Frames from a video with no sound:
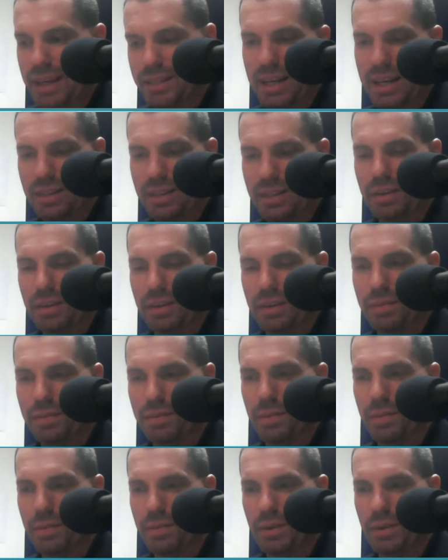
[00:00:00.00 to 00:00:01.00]
of
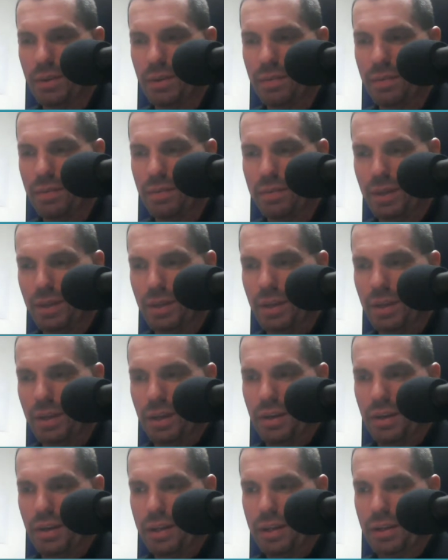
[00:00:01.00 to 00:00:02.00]

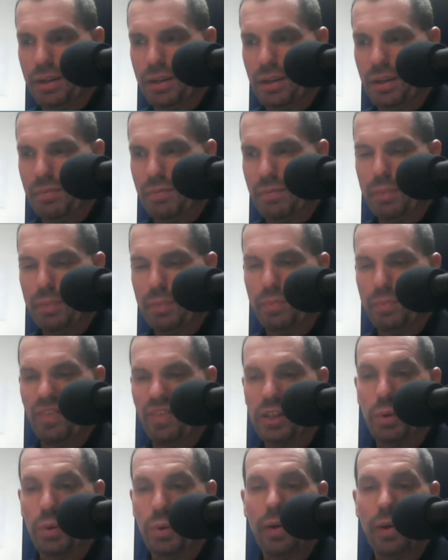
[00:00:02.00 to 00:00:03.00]
like visual
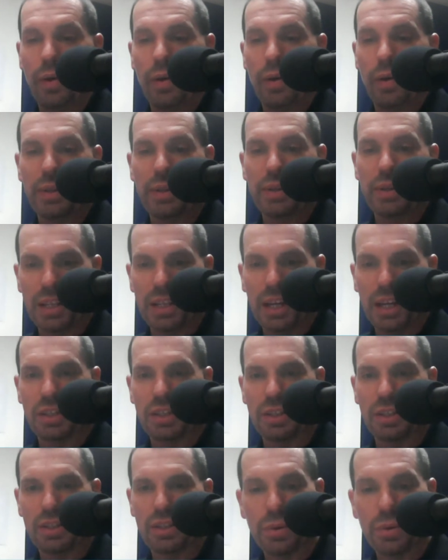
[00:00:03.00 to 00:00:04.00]
representations of
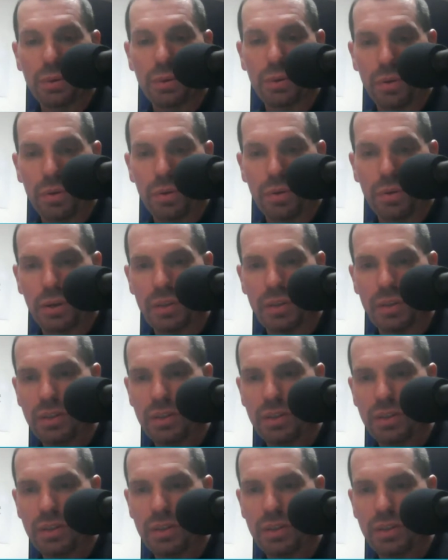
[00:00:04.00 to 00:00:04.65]
the universe,